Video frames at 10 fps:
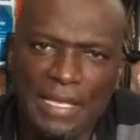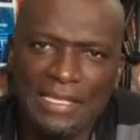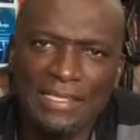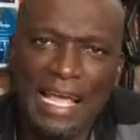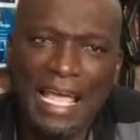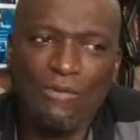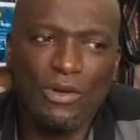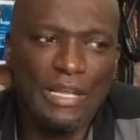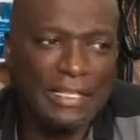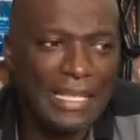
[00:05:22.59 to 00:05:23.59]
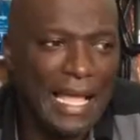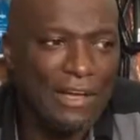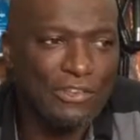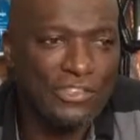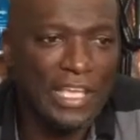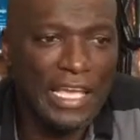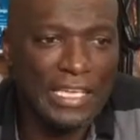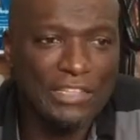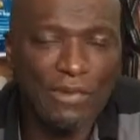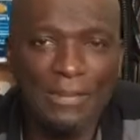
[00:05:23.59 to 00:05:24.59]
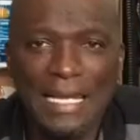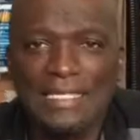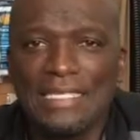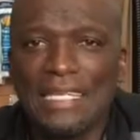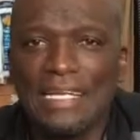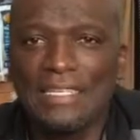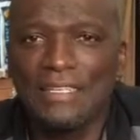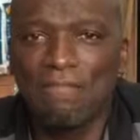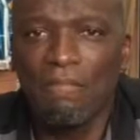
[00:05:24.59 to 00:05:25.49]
Listen, I have one at the house and it's from 1990.